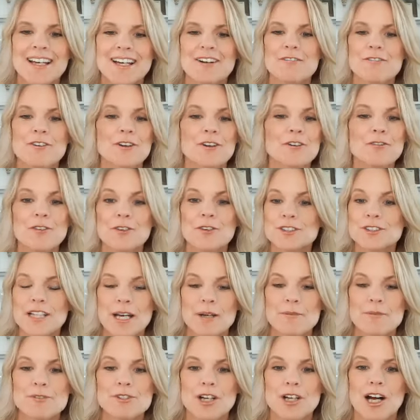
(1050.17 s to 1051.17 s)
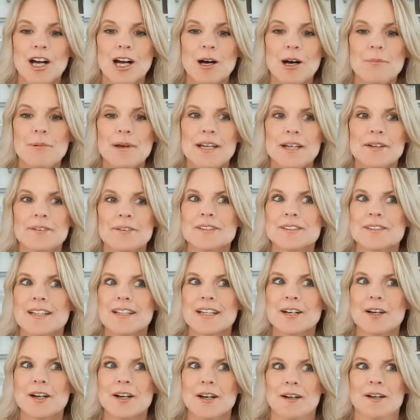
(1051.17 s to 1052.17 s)
for a full-time job and i was
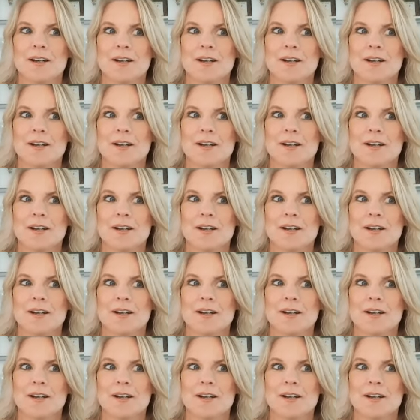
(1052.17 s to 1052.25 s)
like